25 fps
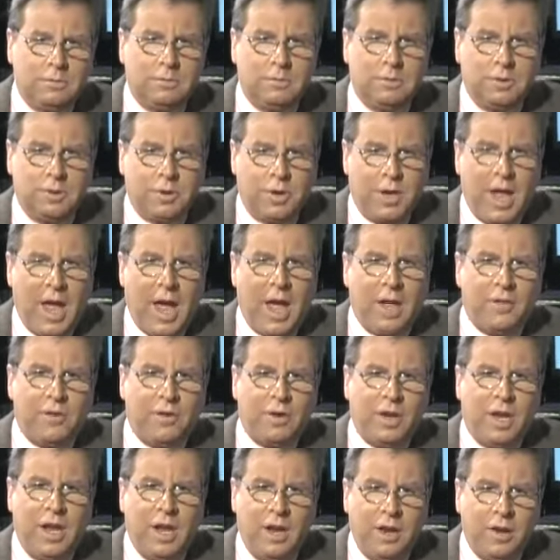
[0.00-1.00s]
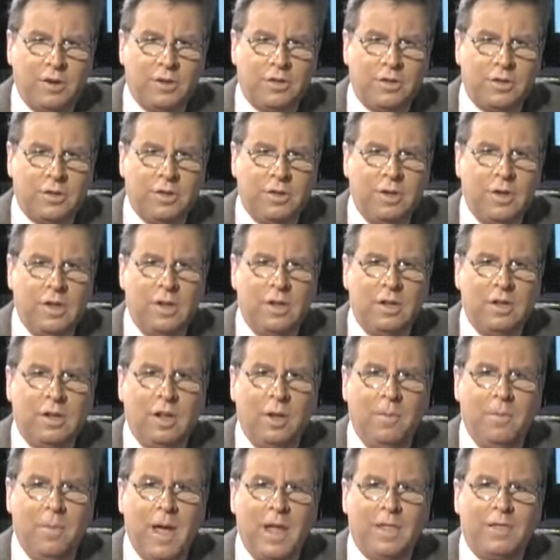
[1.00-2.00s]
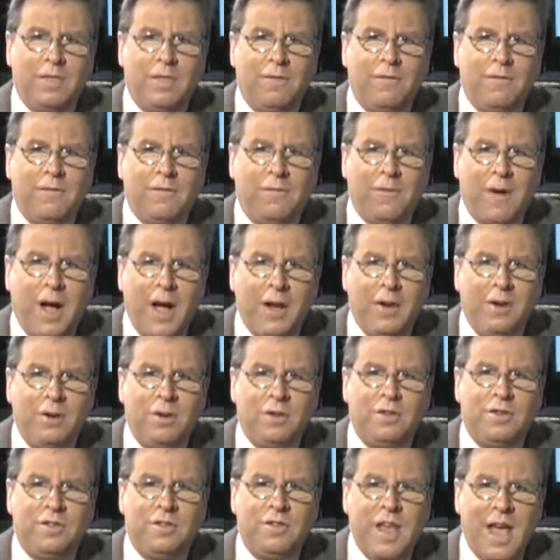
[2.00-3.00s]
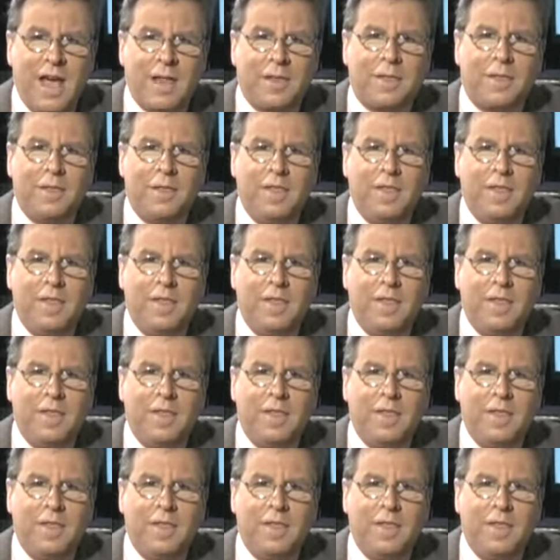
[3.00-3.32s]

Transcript: We're gathered here to lament the final death